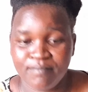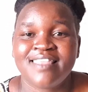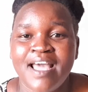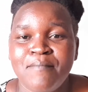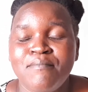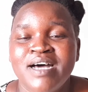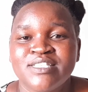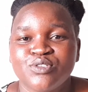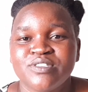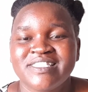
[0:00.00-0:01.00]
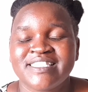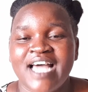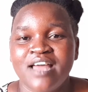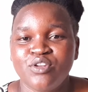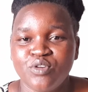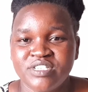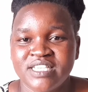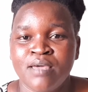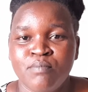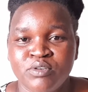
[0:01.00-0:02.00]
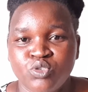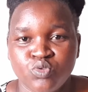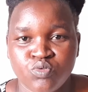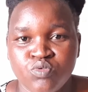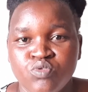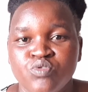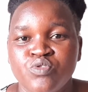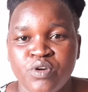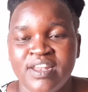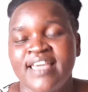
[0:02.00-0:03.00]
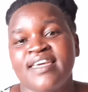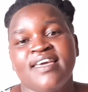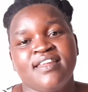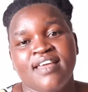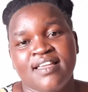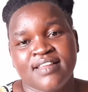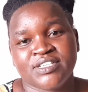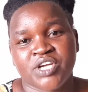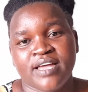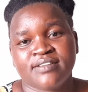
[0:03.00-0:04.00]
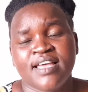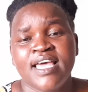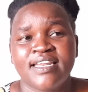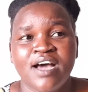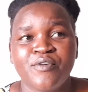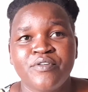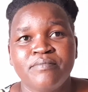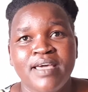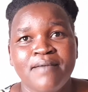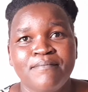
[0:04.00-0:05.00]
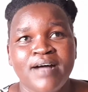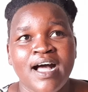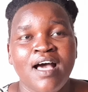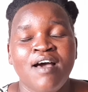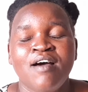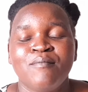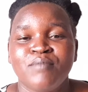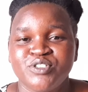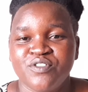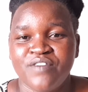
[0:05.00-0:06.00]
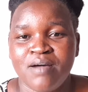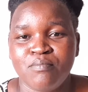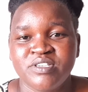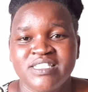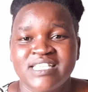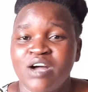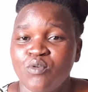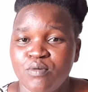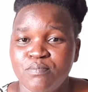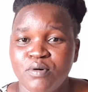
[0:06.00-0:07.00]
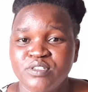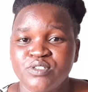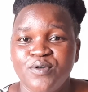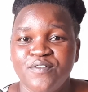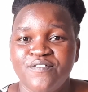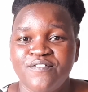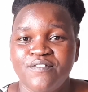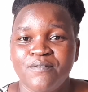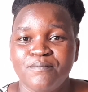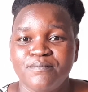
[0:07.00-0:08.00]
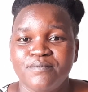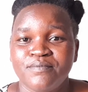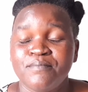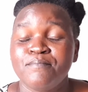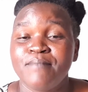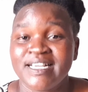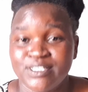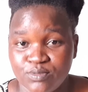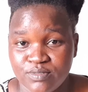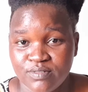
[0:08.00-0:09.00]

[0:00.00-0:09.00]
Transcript: their muscles are not able to grow like any other child. Now remember, most of our bodies are composed of muscle.